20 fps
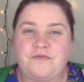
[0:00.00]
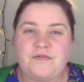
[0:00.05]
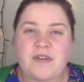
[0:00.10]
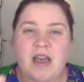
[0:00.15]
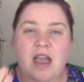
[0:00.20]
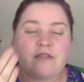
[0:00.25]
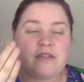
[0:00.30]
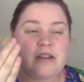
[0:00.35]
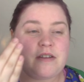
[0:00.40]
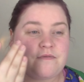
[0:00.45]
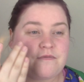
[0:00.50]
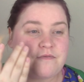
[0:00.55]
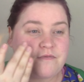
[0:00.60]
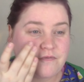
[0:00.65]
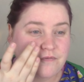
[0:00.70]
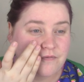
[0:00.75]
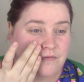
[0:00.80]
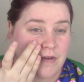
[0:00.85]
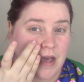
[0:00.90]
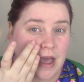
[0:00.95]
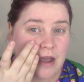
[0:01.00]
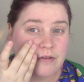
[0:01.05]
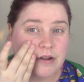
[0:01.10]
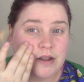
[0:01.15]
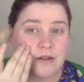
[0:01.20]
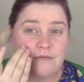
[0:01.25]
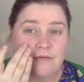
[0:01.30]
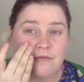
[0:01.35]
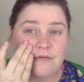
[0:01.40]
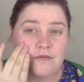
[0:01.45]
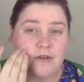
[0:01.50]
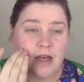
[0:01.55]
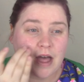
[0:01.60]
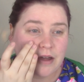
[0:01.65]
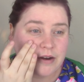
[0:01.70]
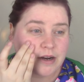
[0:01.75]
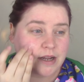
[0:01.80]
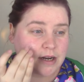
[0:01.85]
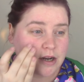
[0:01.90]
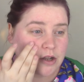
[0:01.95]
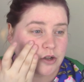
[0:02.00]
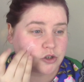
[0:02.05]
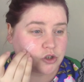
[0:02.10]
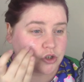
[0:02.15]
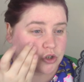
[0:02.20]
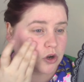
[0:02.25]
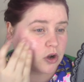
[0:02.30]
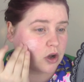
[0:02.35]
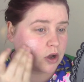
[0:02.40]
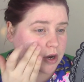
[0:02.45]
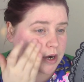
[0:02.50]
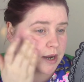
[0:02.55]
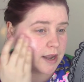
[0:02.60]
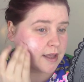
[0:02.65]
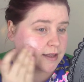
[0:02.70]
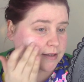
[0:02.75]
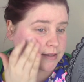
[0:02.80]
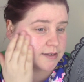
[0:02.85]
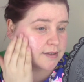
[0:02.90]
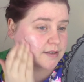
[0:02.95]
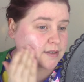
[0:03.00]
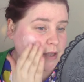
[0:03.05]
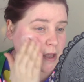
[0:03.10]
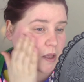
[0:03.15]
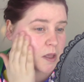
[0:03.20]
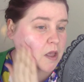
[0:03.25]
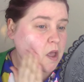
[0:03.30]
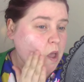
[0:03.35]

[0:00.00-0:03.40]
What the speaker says: very luxurious.